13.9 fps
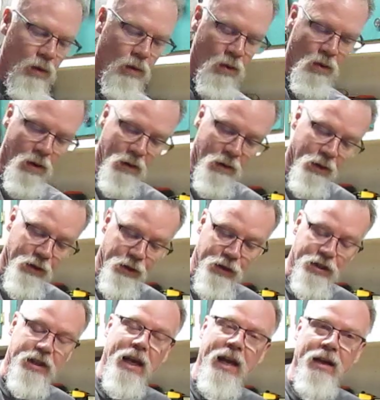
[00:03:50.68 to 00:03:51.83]
or your
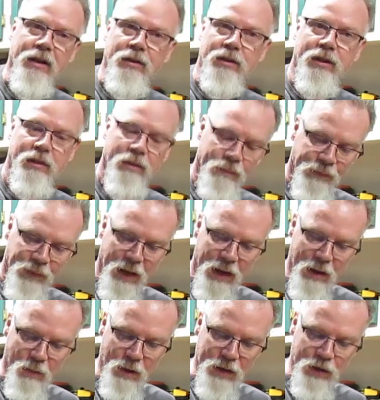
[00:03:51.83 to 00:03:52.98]
scales.
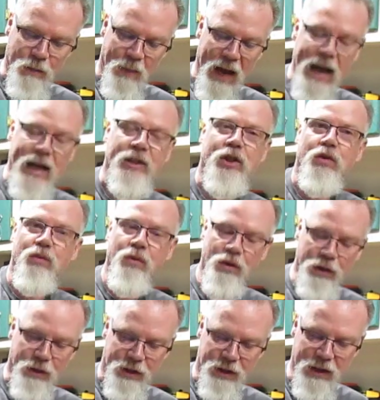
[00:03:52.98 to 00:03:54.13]
And when you pass
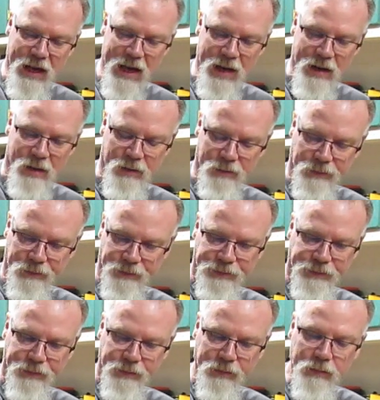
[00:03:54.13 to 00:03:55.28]
through your scale,
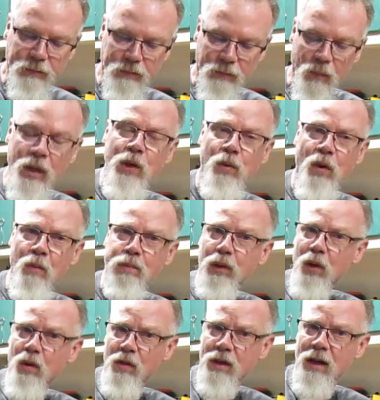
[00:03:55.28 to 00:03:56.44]
you won't
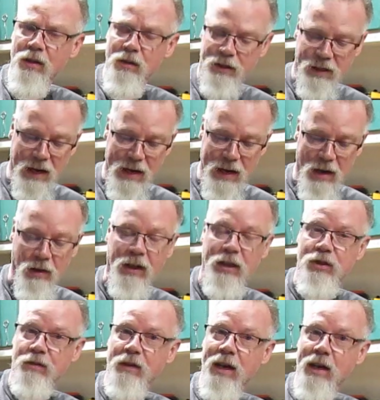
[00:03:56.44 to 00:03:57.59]
blow the other side out
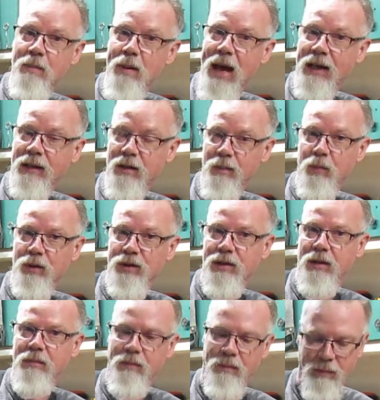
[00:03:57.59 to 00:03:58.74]
because you've got it backed up with
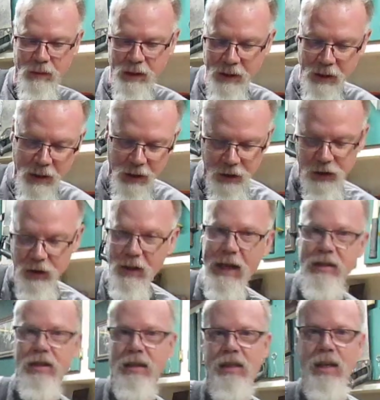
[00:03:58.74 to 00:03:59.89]
something. So
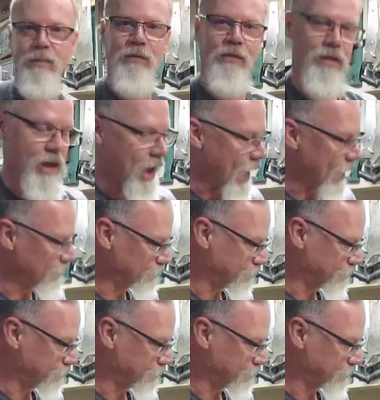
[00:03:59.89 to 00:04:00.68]
that's a tip for that.